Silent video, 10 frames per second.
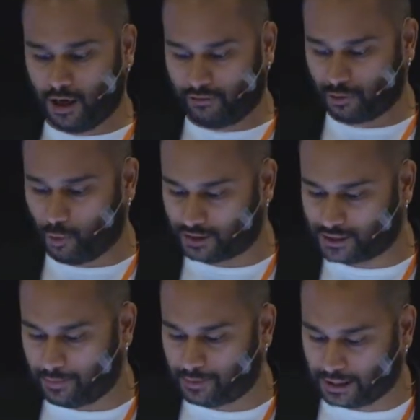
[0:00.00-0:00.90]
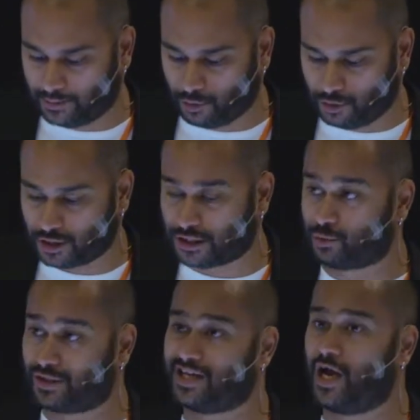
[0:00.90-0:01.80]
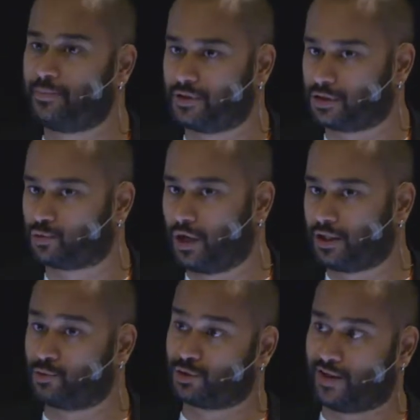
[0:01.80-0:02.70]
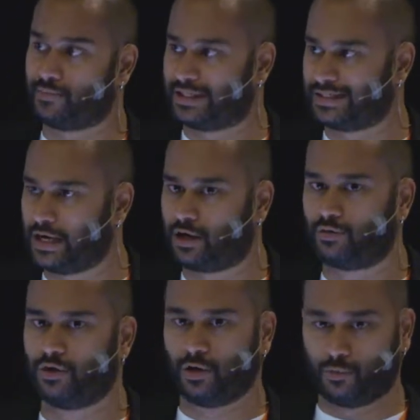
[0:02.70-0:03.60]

through what's happening in Mauritius and what's happened as well and what's happening now,